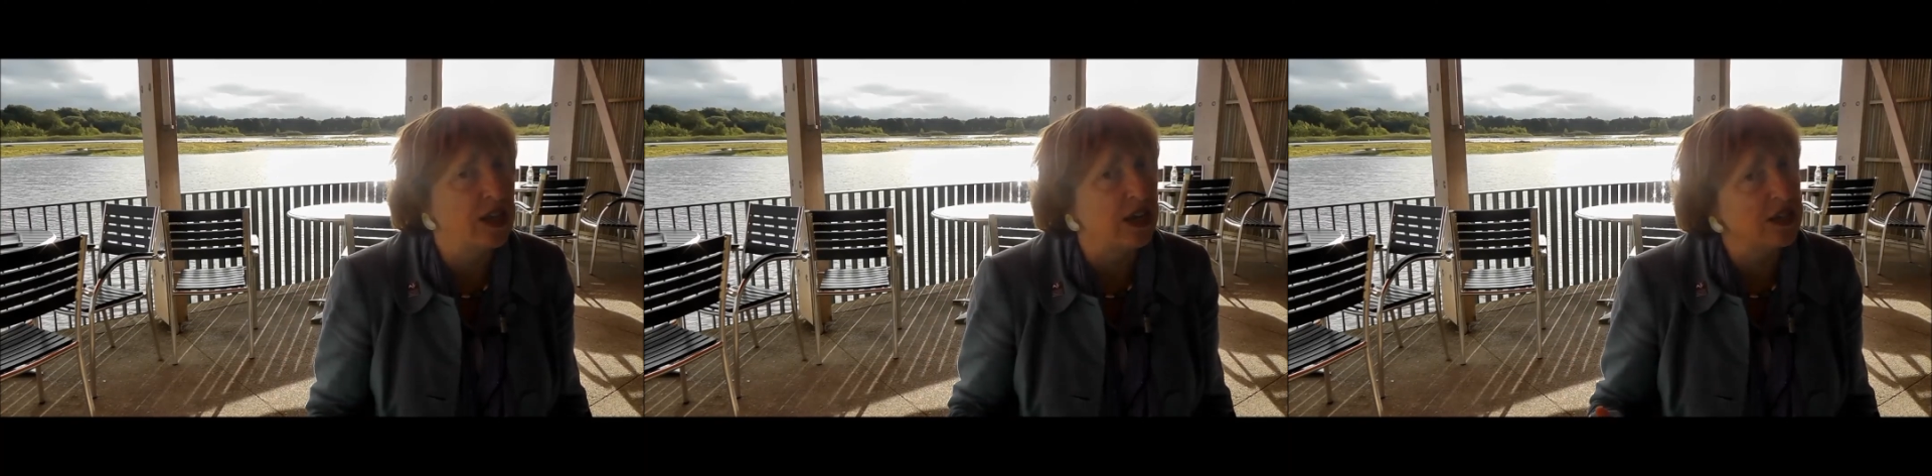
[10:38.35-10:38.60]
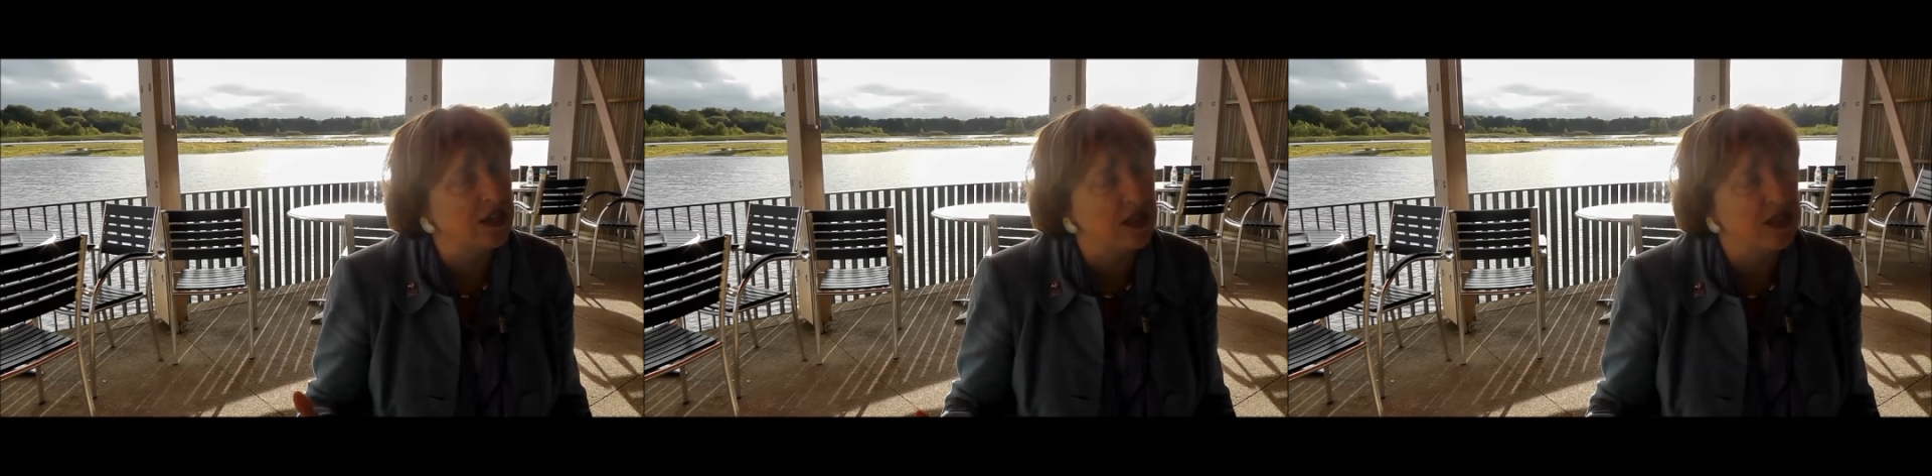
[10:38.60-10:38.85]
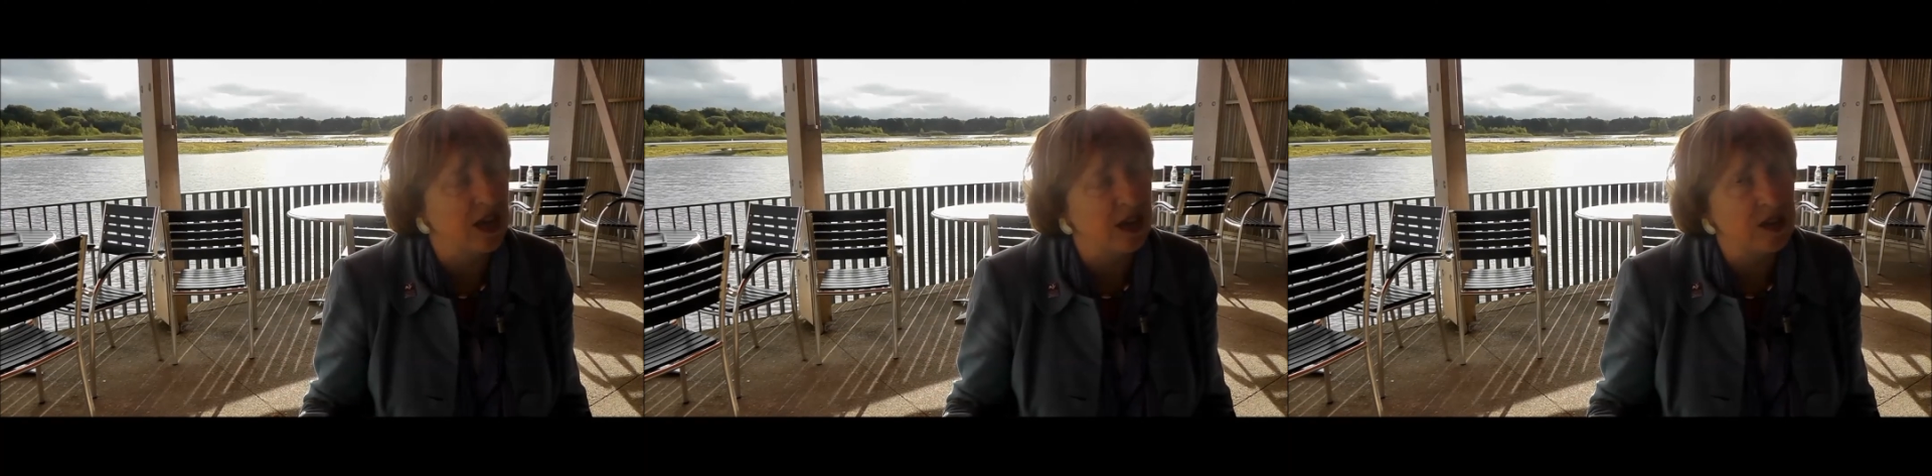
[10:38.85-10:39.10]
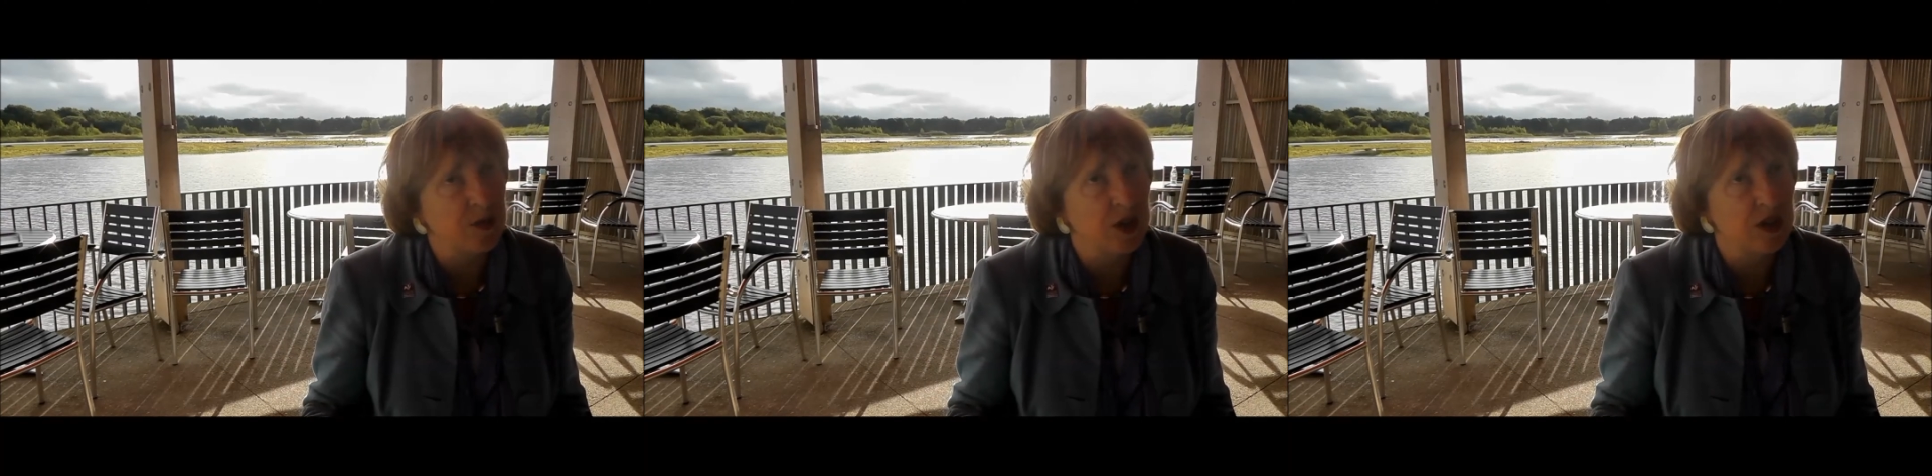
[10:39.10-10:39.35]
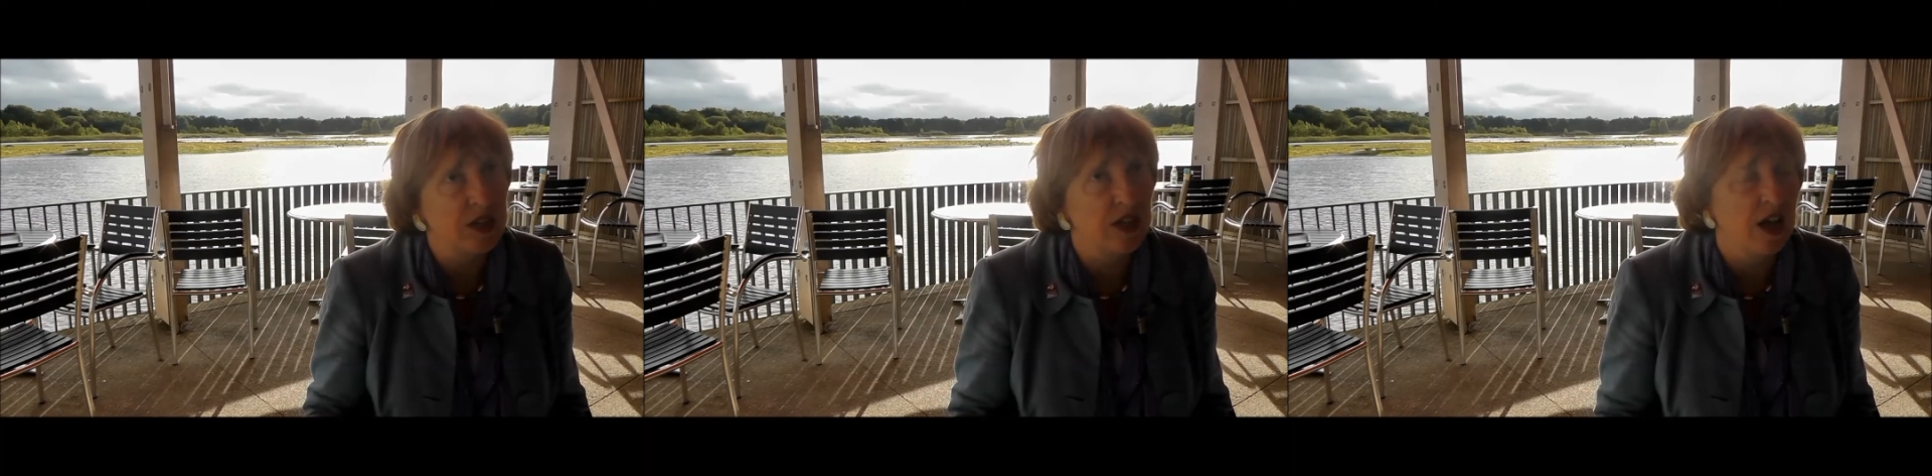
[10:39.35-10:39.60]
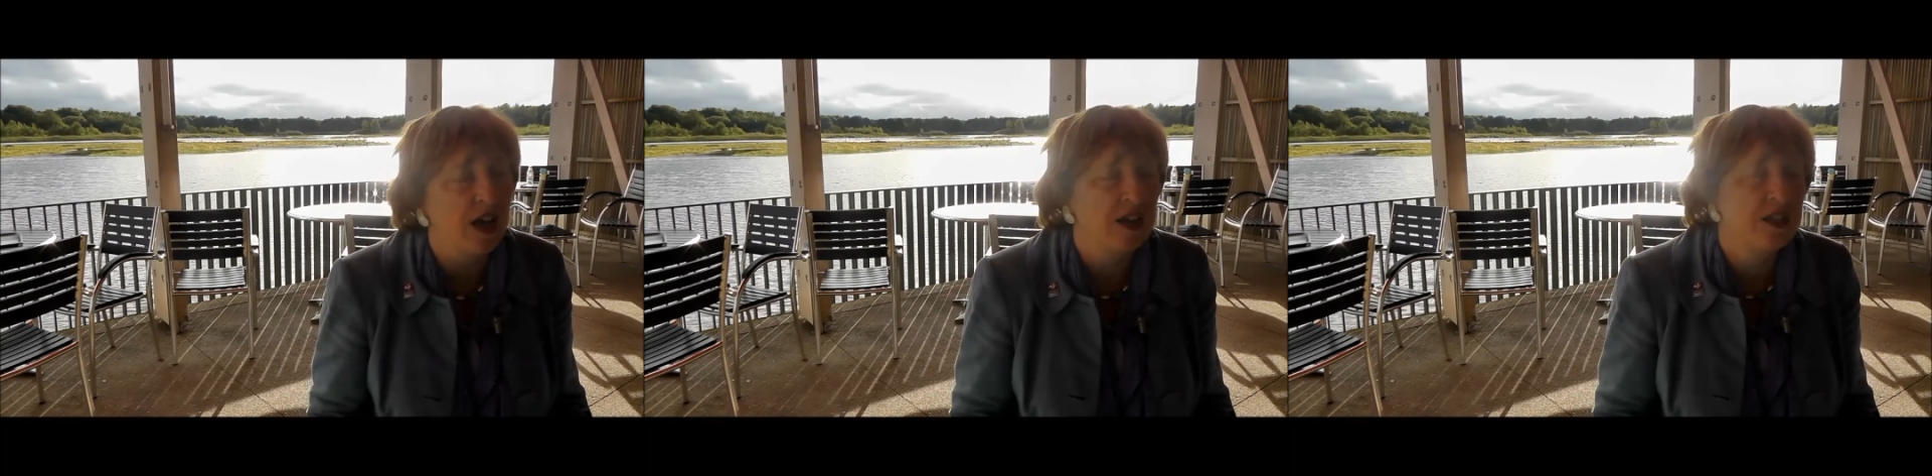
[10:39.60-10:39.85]
next to the sand martin
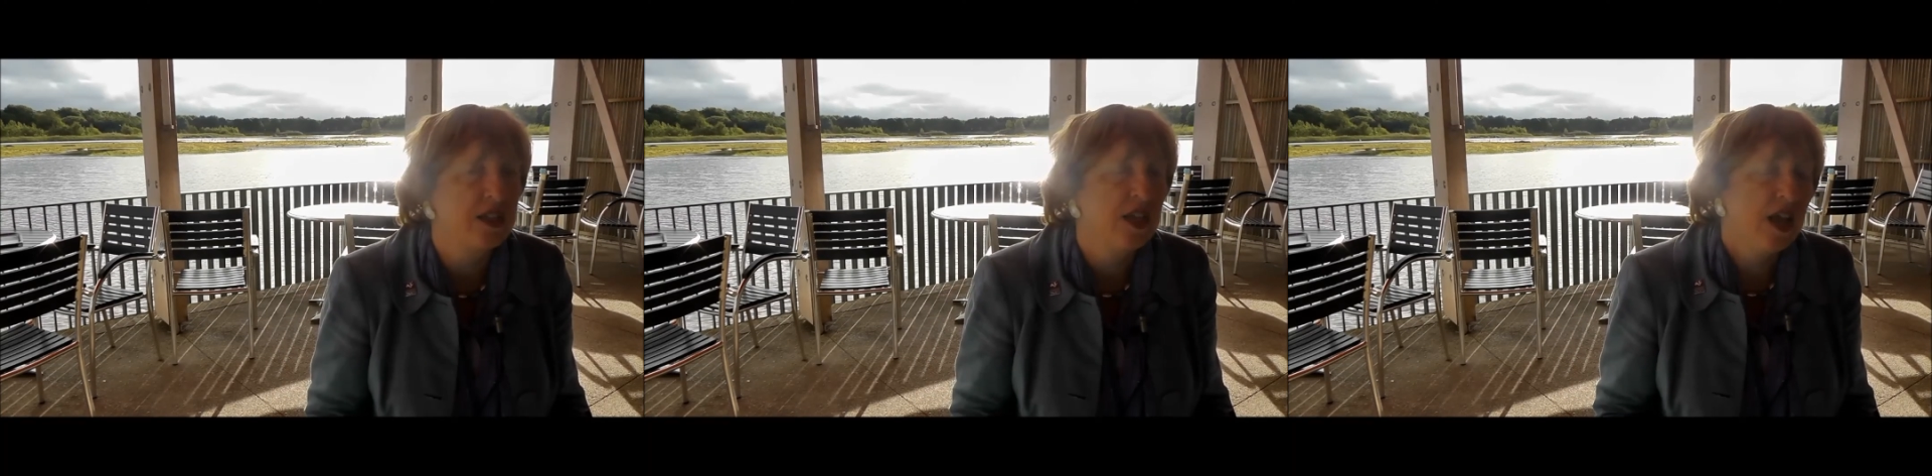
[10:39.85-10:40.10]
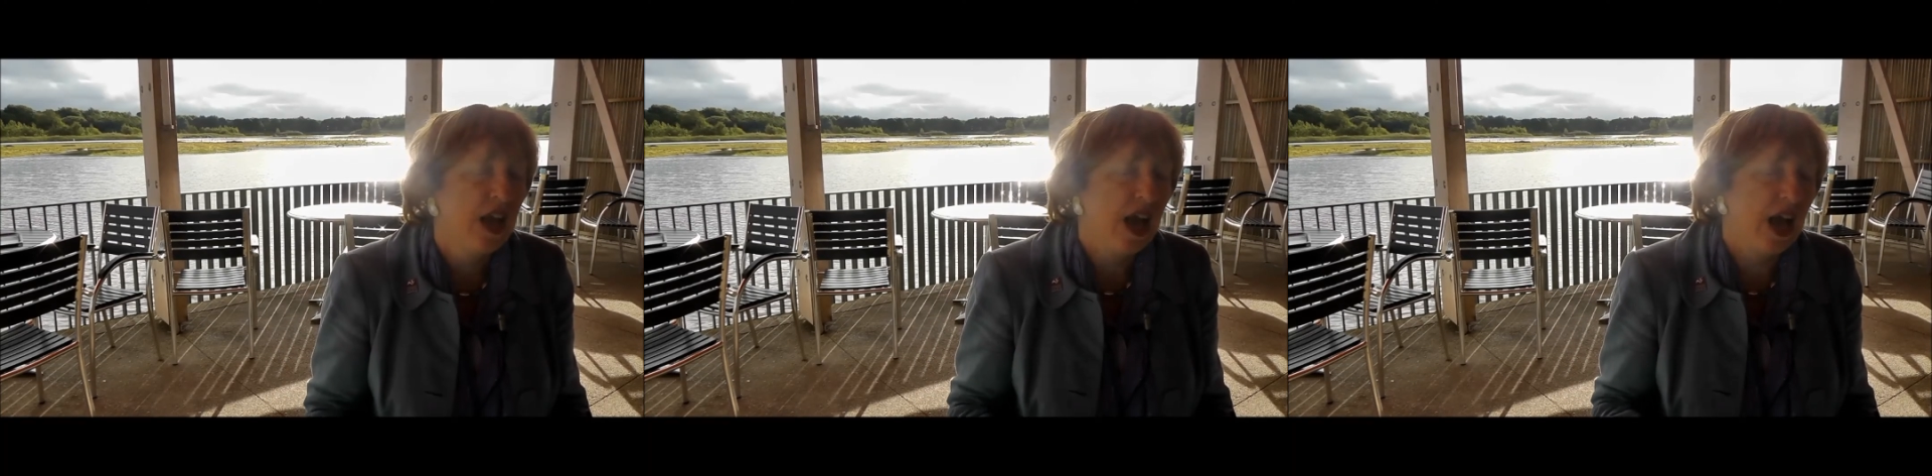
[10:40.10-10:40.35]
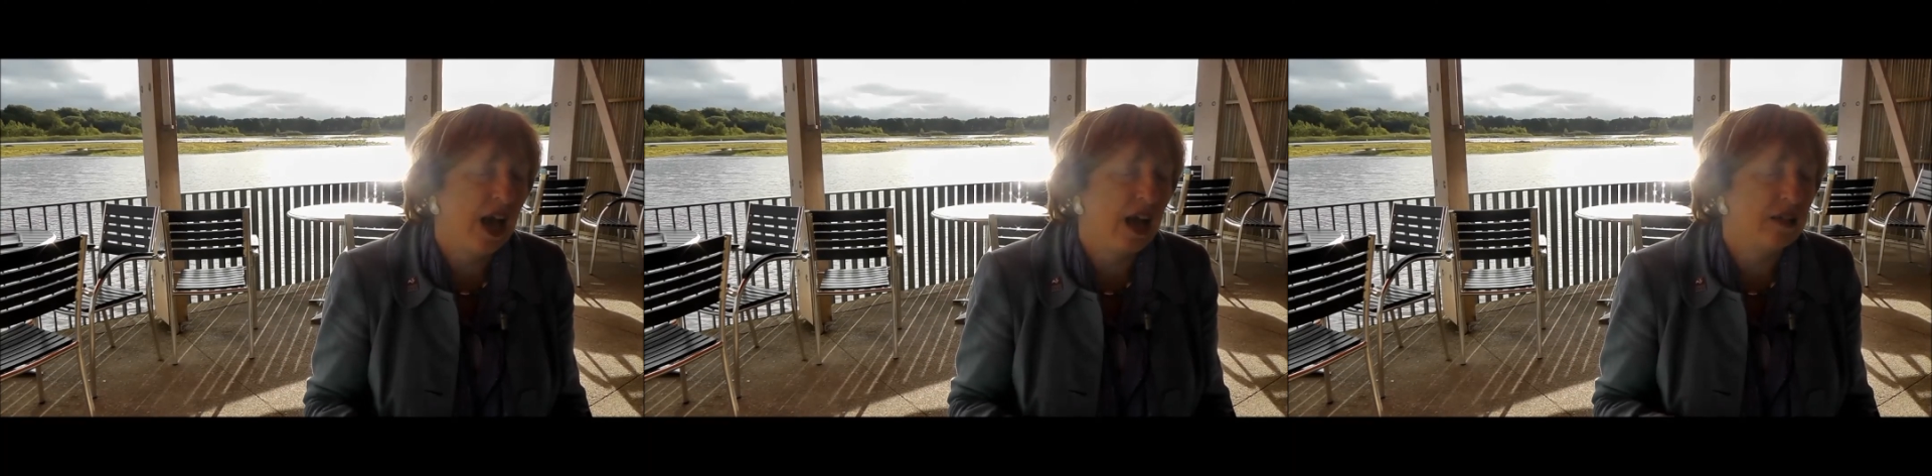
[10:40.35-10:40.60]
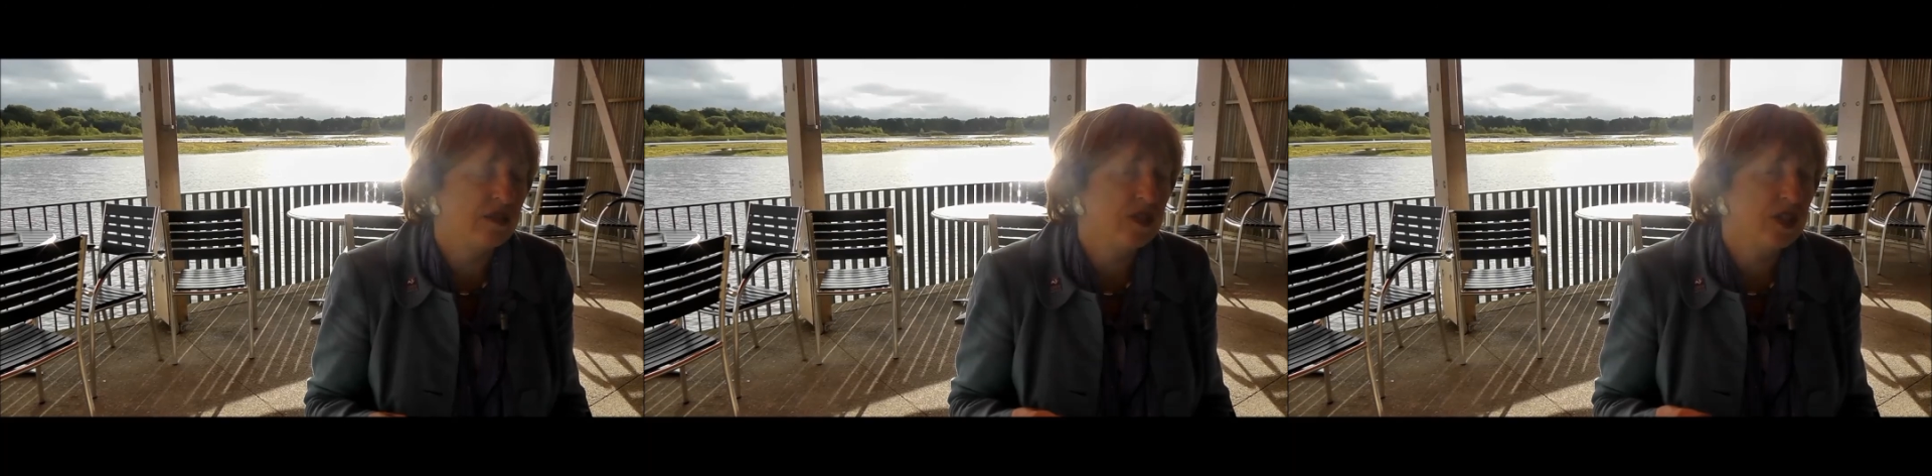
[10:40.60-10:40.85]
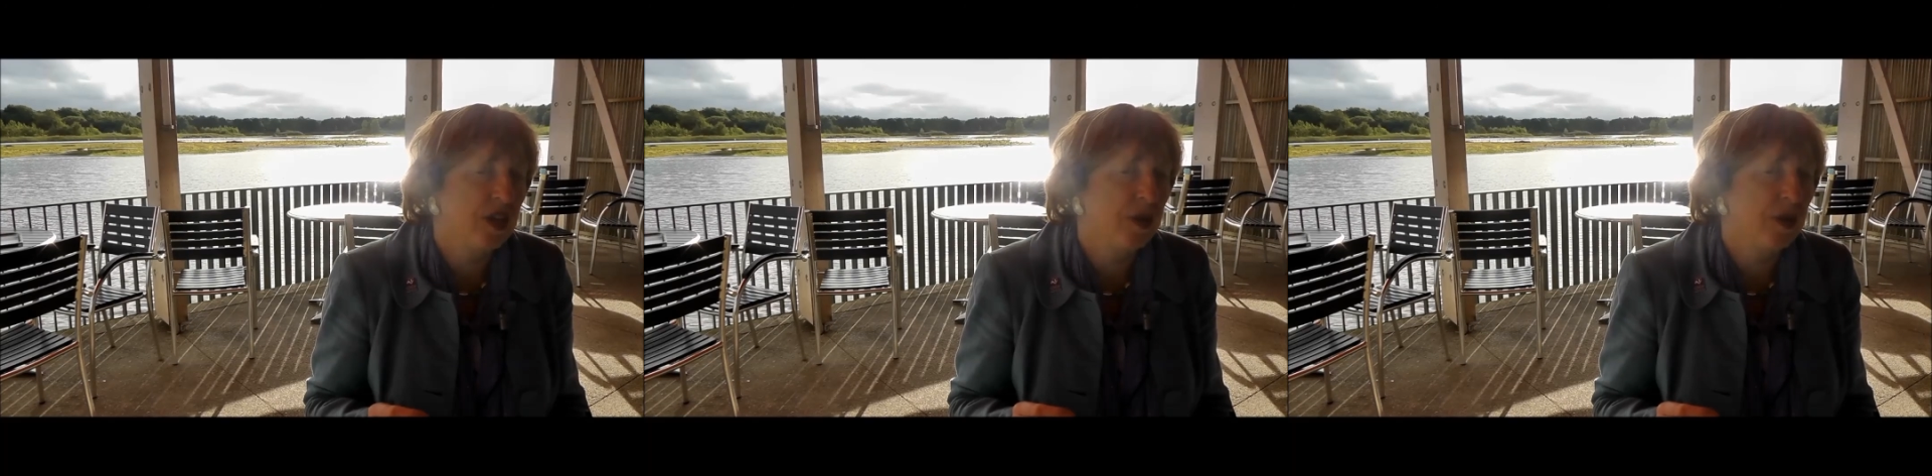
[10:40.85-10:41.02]
hides, and